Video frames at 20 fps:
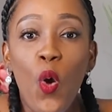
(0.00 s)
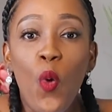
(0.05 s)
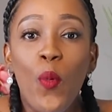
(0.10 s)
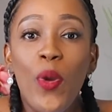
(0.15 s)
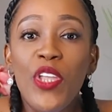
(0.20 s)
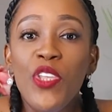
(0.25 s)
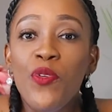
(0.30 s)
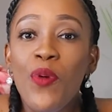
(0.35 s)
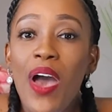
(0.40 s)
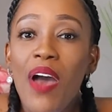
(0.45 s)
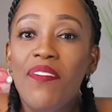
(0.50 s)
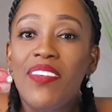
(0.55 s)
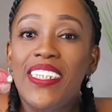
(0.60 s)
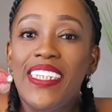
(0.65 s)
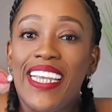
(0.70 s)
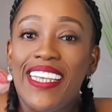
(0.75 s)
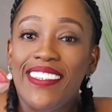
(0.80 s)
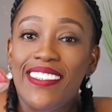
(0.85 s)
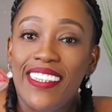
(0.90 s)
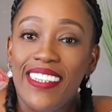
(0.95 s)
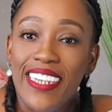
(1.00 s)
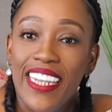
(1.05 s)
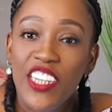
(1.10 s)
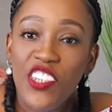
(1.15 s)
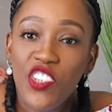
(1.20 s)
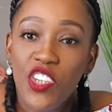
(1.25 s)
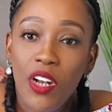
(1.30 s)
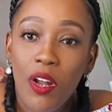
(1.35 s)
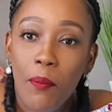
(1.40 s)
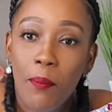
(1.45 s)
When you have a
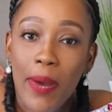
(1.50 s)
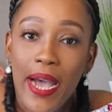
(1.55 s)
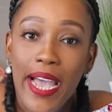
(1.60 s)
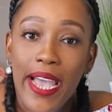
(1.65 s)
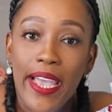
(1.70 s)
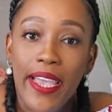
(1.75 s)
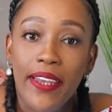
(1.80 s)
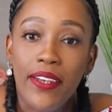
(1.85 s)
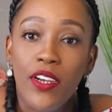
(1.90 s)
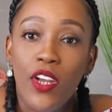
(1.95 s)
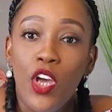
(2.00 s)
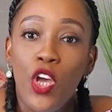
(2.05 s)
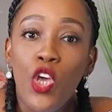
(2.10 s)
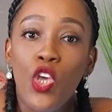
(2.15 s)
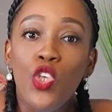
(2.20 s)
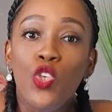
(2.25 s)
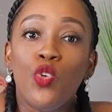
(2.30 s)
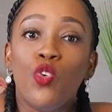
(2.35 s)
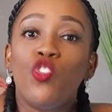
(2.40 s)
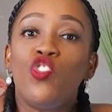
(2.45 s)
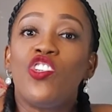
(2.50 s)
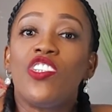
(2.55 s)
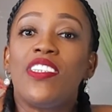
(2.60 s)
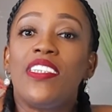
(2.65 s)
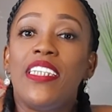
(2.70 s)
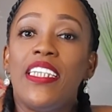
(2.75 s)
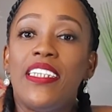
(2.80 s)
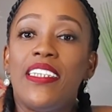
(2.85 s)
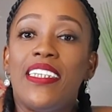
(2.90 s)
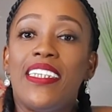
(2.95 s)
destination in mind, you'll
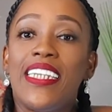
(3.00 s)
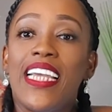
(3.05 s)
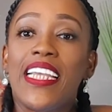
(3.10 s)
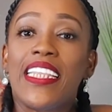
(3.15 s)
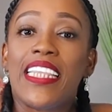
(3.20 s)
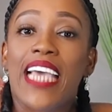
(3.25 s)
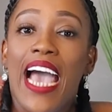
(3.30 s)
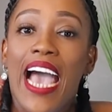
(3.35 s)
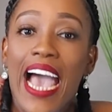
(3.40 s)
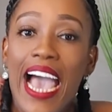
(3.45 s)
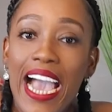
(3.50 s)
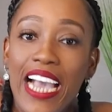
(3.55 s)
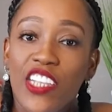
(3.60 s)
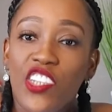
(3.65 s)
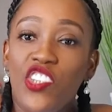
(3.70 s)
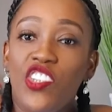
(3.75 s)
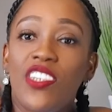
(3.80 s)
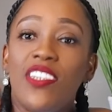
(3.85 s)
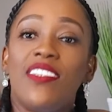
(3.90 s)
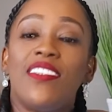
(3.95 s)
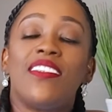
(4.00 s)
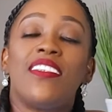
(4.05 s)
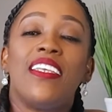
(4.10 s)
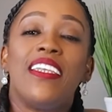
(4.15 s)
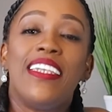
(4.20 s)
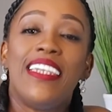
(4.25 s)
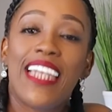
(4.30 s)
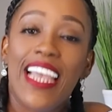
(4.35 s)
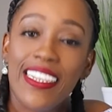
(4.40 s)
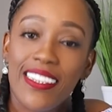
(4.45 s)
just need to take the actions
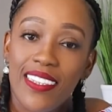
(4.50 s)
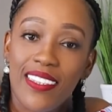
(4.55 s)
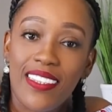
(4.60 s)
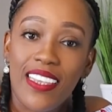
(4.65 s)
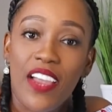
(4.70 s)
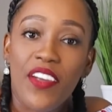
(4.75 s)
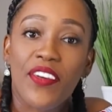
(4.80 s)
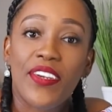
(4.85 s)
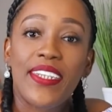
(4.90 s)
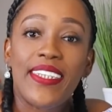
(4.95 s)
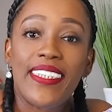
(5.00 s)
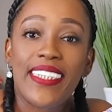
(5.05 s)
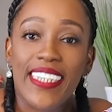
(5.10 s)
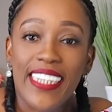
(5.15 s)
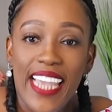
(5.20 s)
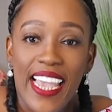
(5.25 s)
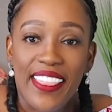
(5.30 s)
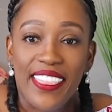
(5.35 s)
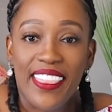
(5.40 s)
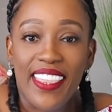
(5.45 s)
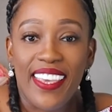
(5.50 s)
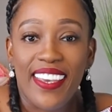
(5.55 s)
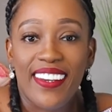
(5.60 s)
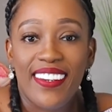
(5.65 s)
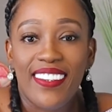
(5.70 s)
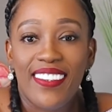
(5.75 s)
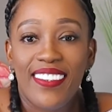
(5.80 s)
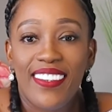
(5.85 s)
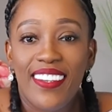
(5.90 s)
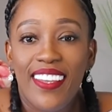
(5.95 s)
necessary to get
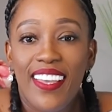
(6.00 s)
there.